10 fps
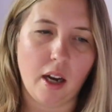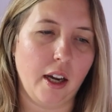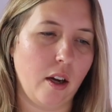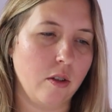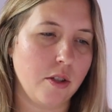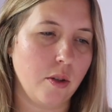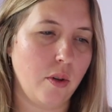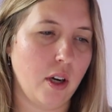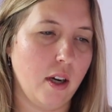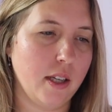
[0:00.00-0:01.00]
I also
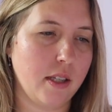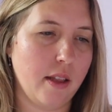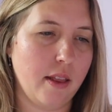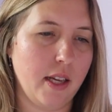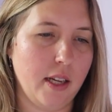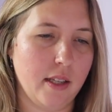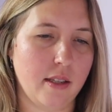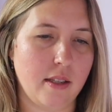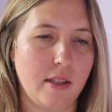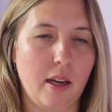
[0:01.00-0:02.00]
got
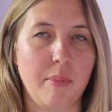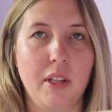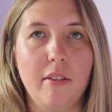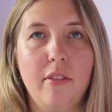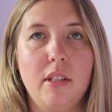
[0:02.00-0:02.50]
this, I believe